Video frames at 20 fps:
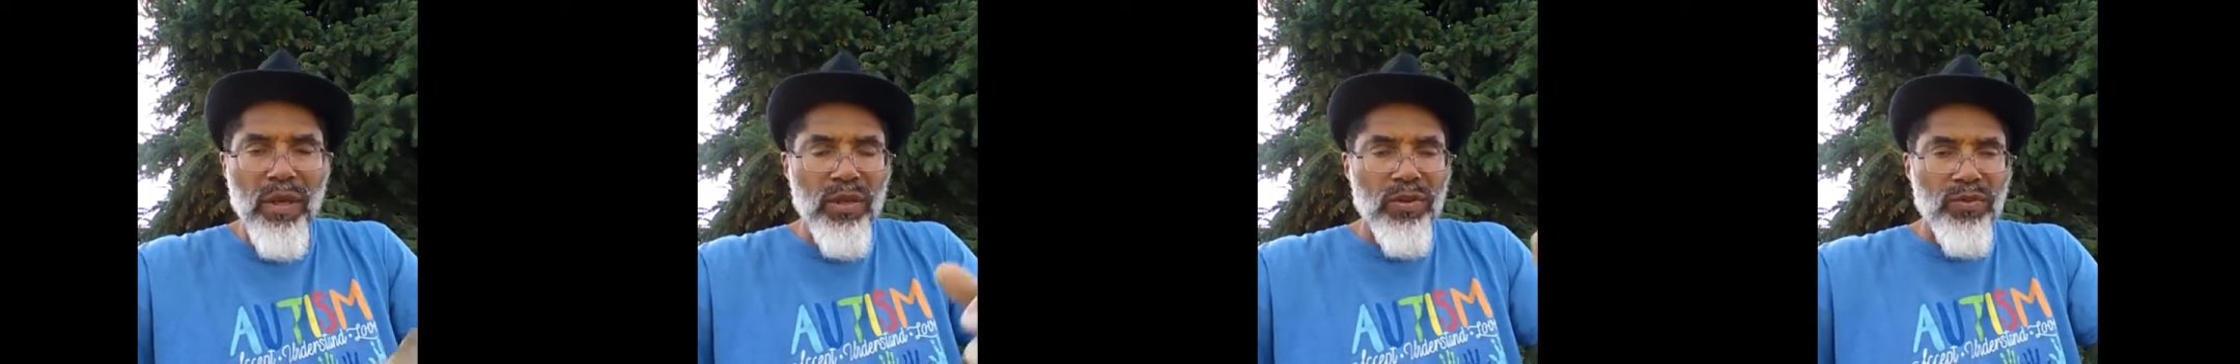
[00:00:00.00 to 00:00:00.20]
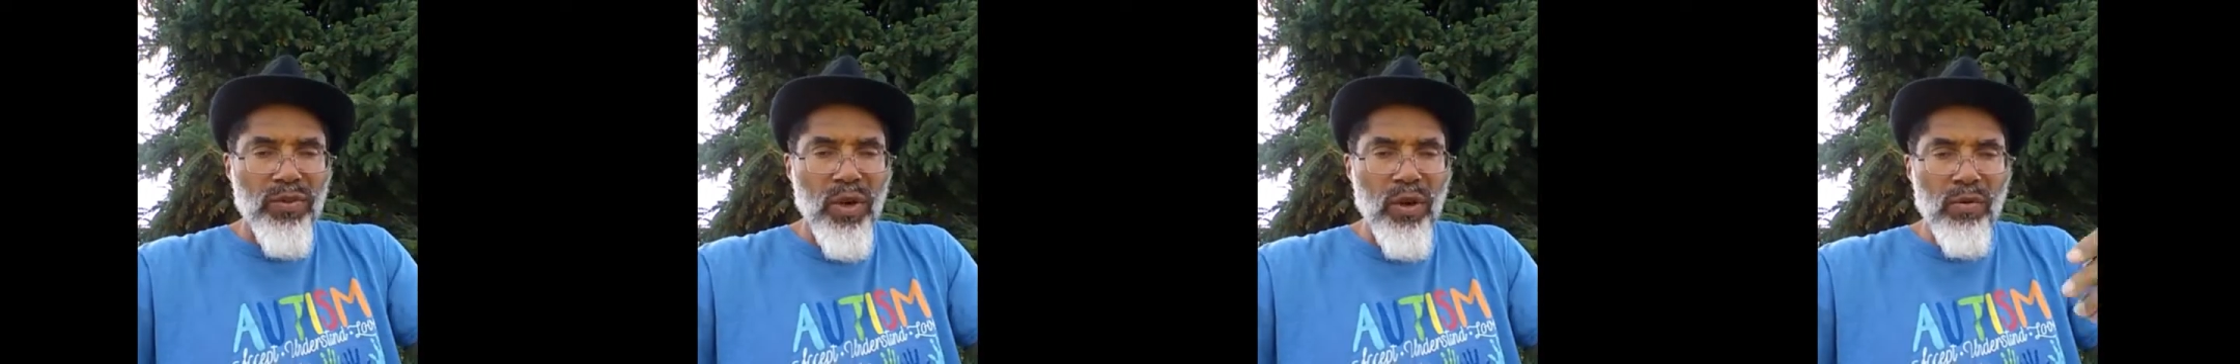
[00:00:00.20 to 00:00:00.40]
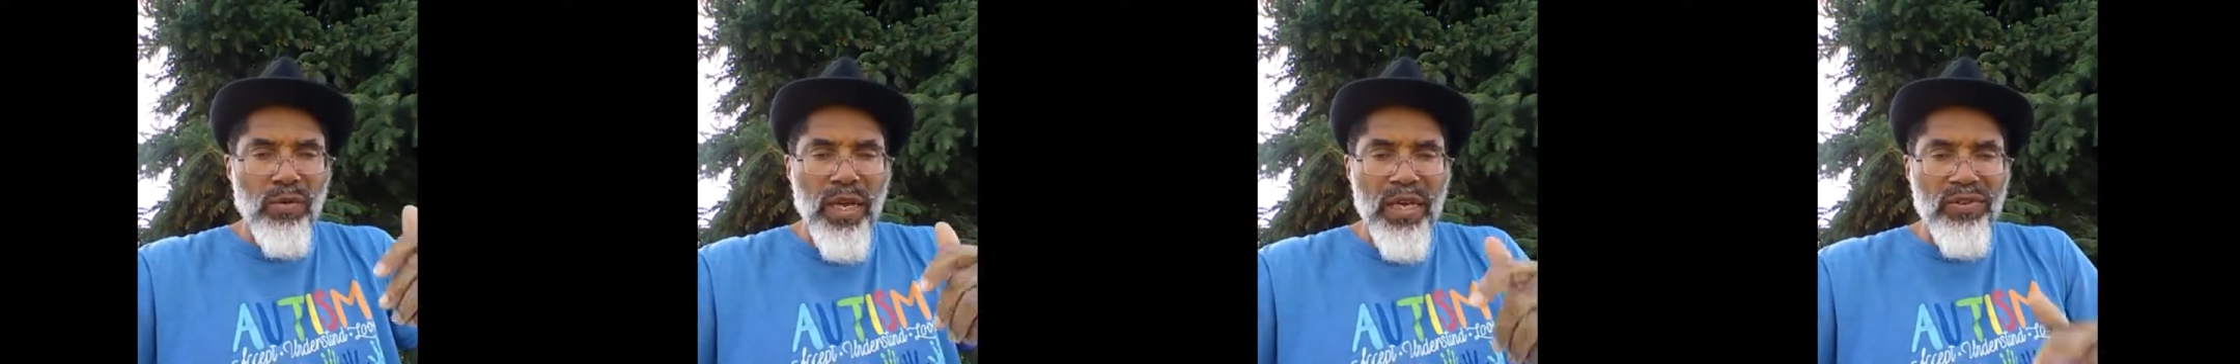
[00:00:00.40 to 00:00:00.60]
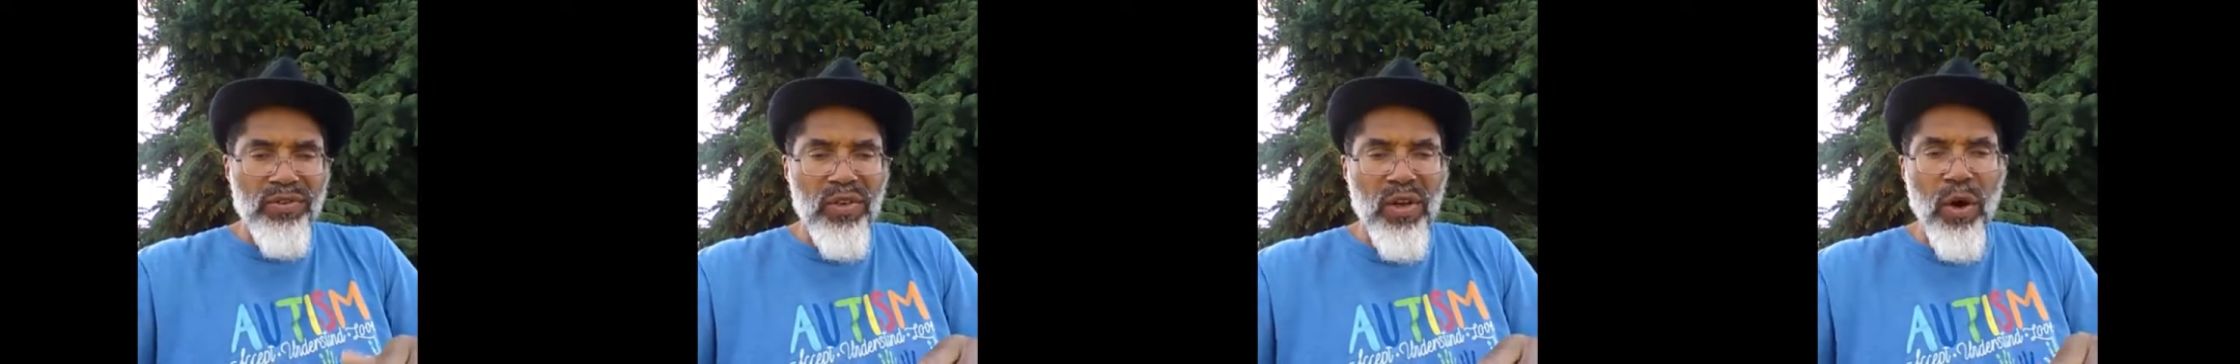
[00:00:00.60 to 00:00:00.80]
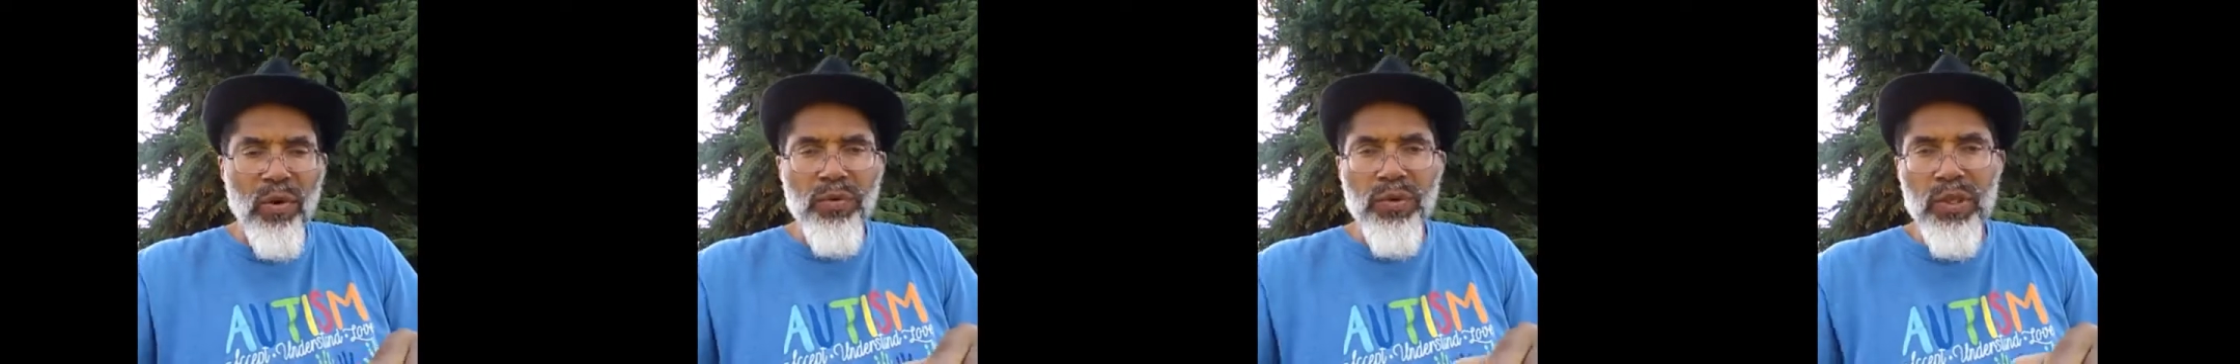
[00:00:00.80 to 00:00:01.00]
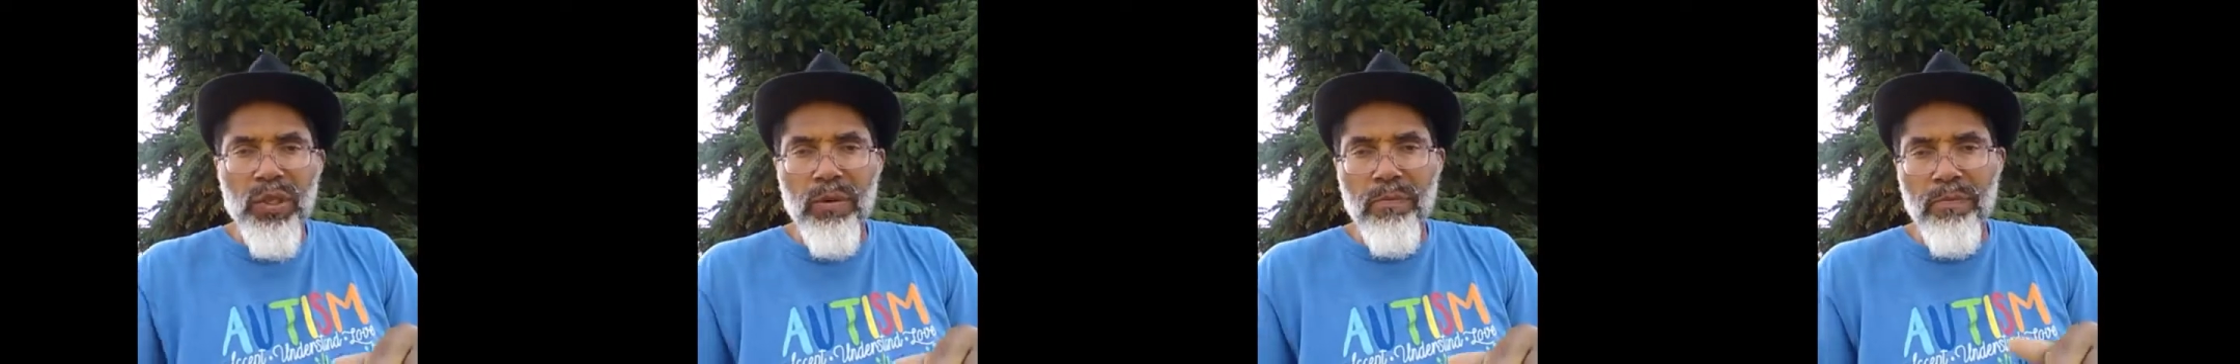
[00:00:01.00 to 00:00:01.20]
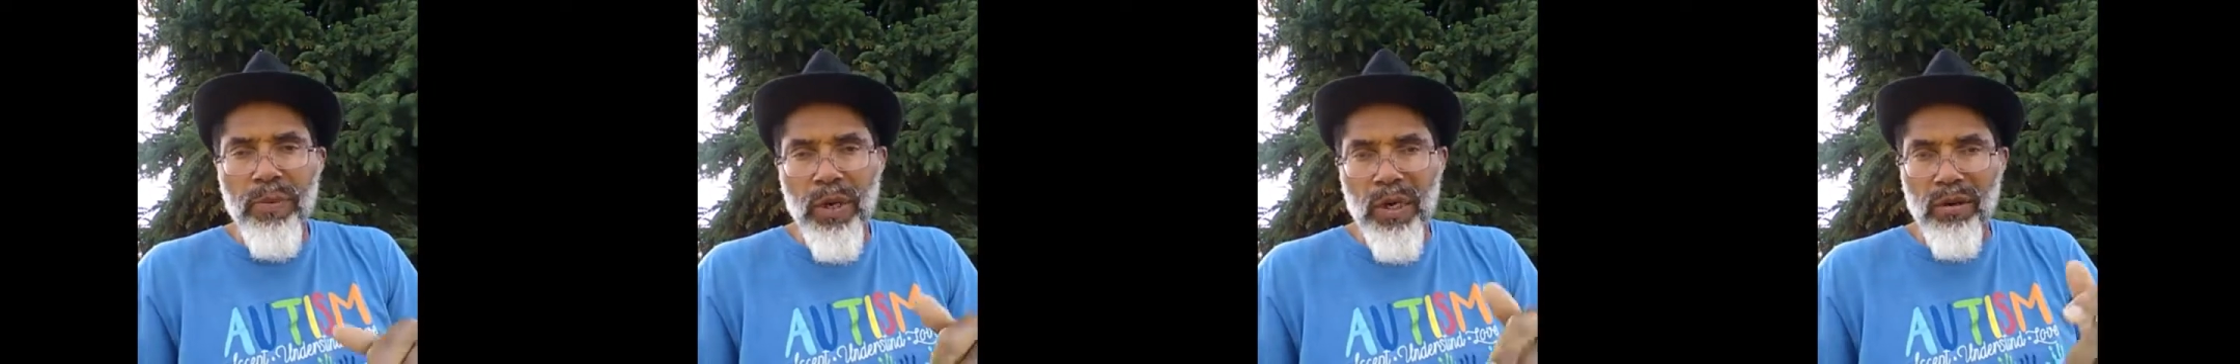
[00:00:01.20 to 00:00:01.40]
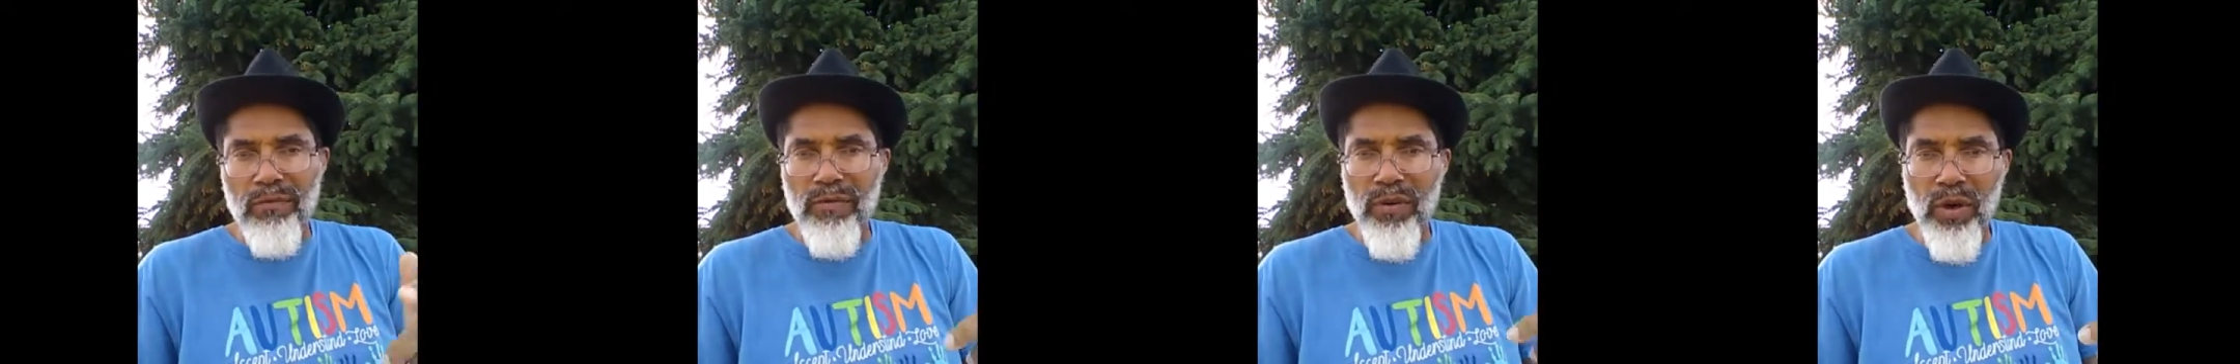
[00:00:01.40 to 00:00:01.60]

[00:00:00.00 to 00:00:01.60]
So let's go to the book of